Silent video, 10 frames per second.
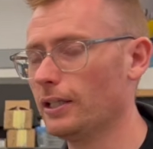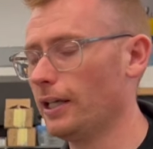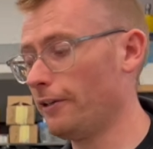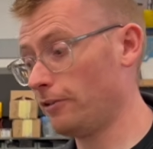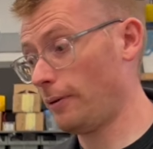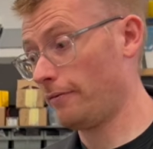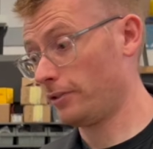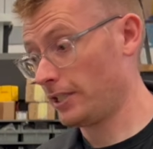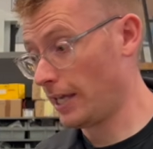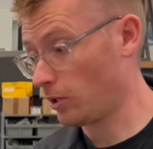If you ever
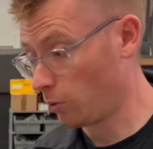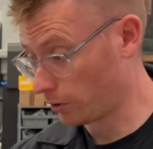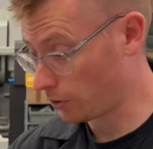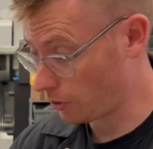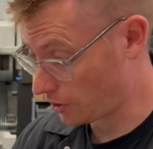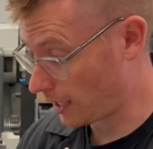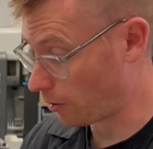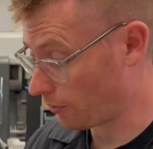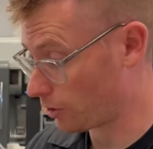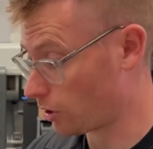take one of those out
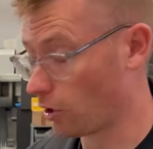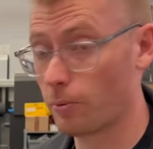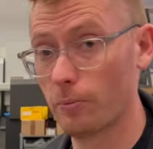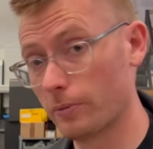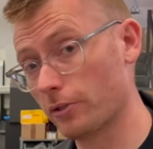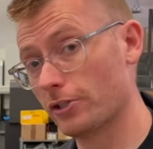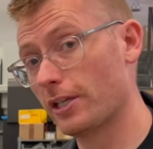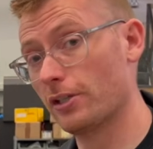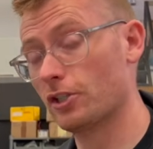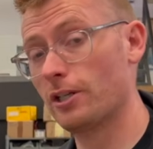of a stock pump, you'll see
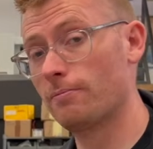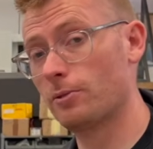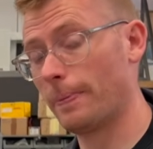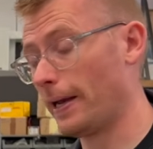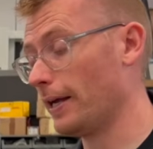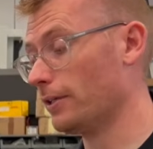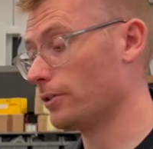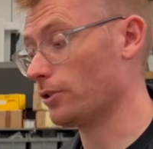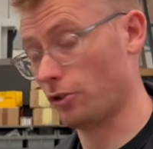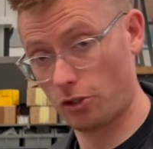the shims behind
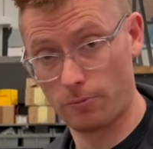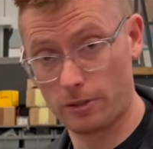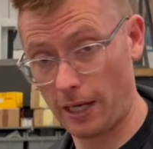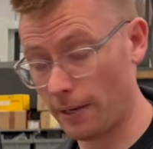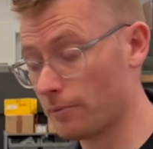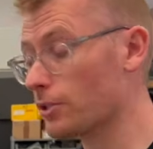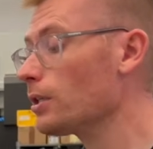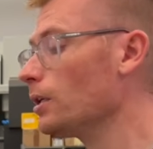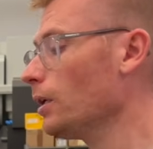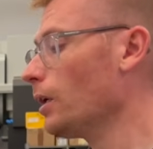sometimes,
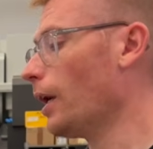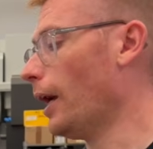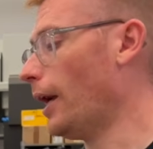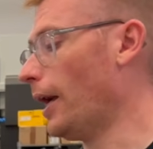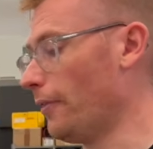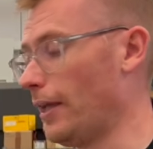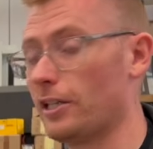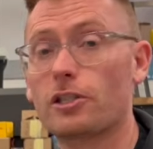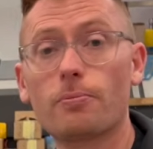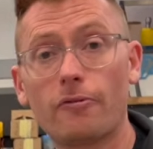and that's
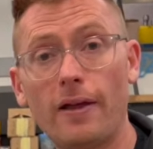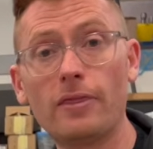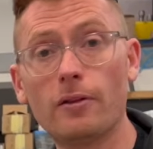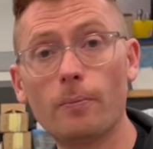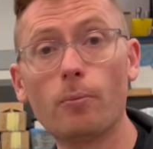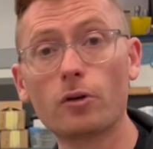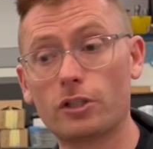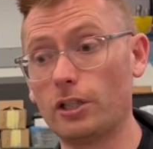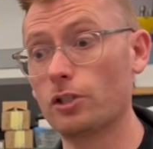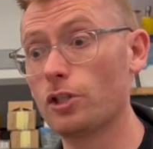to prevent them
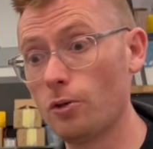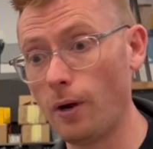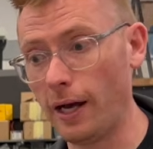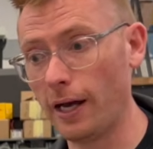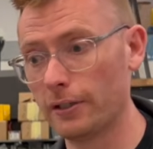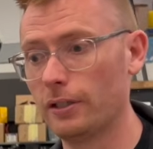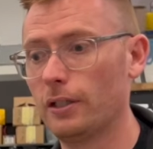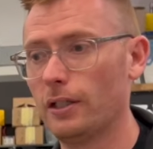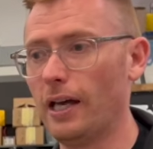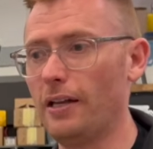pushing too hard
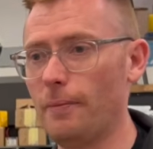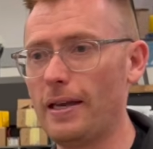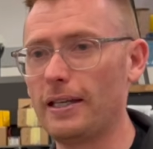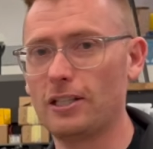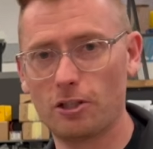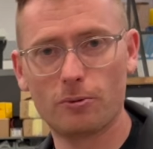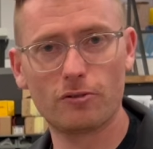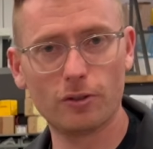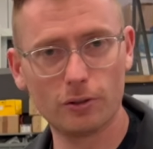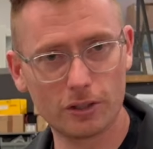and making too much
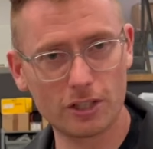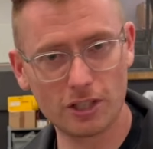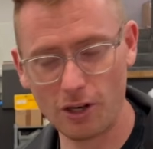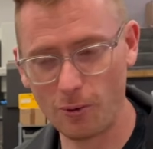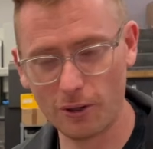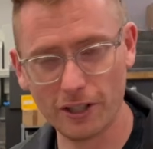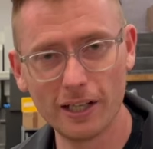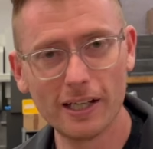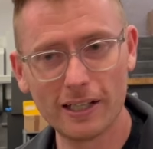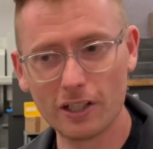fuel, because you don't want to
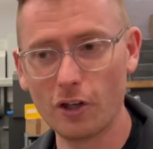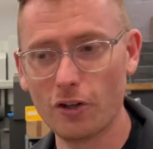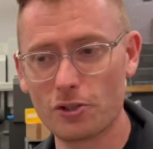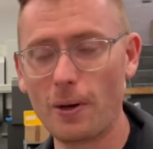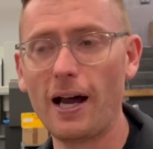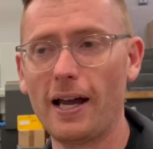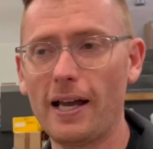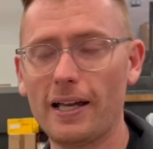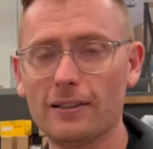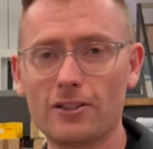go onto a
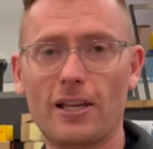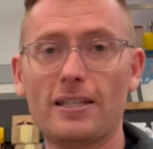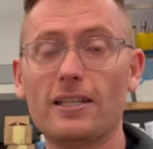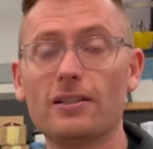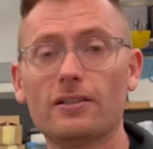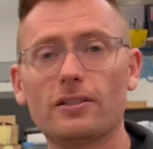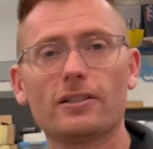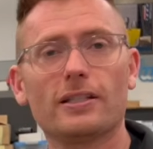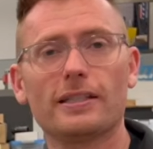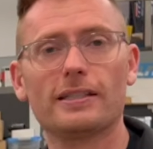high idle setting
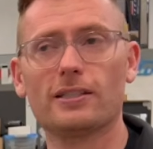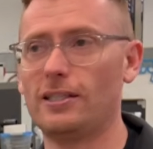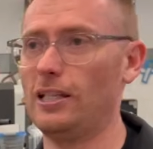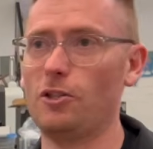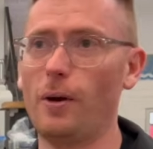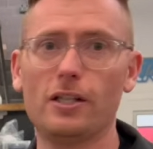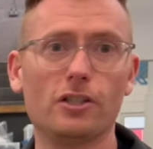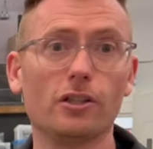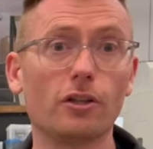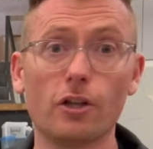
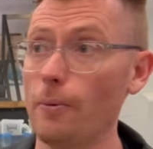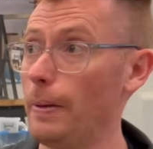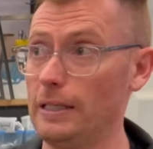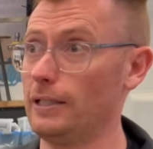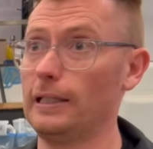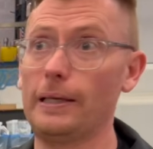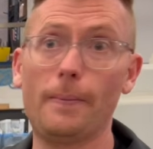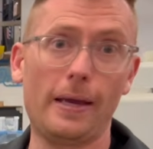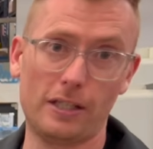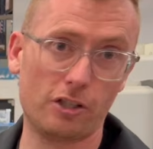situation that basically
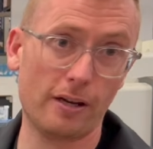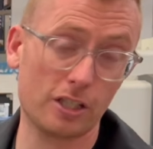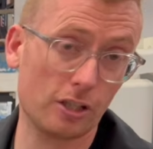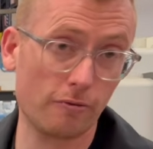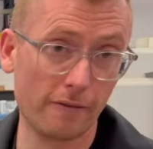makes your engine rev